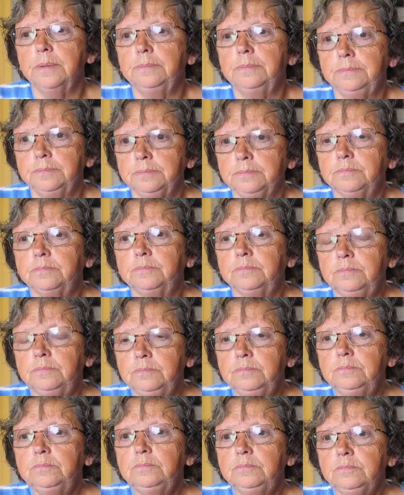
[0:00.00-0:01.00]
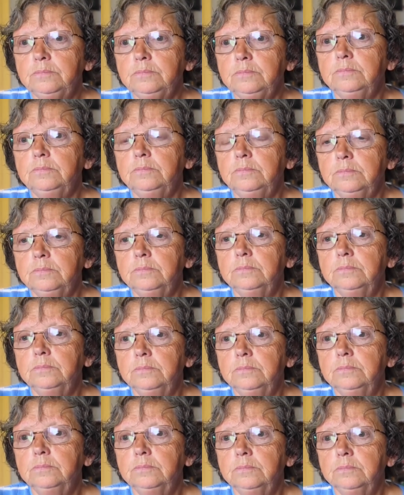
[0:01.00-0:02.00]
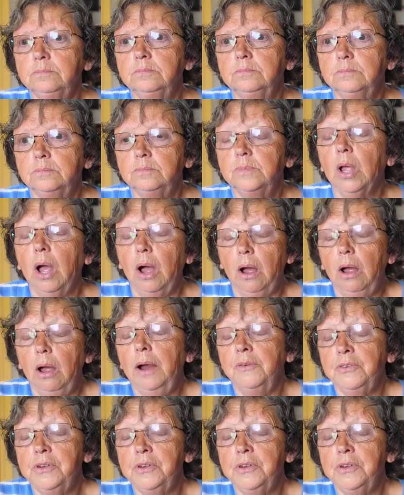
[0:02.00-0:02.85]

in the quality, in spite of using